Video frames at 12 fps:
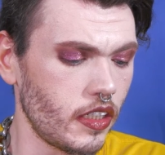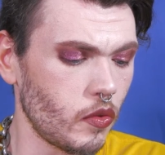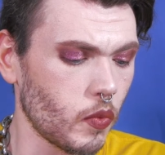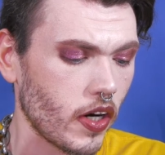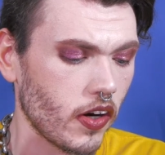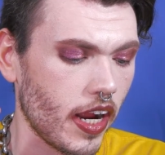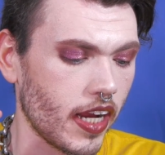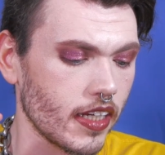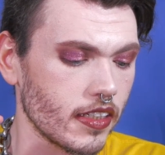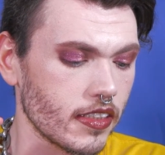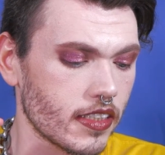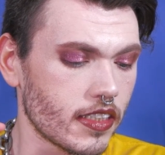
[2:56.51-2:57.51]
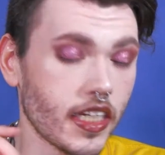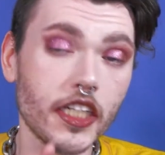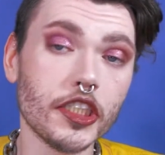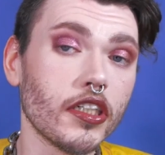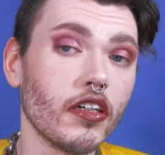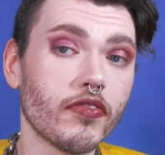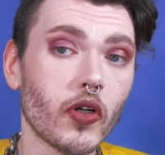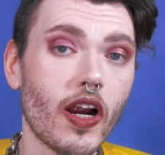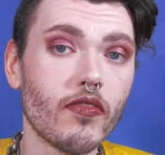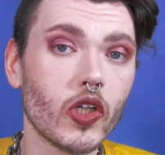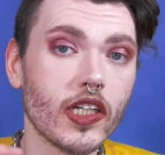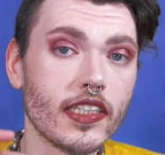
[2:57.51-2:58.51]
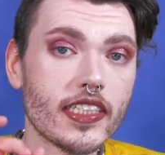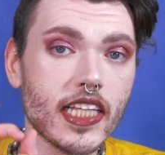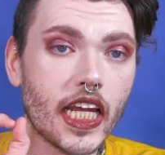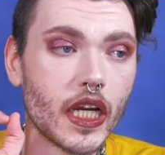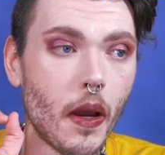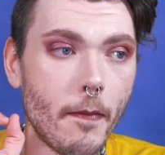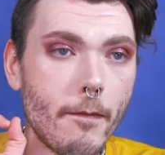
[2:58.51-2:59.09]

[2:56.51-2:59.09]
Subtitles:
whereas Skin Show Forever is like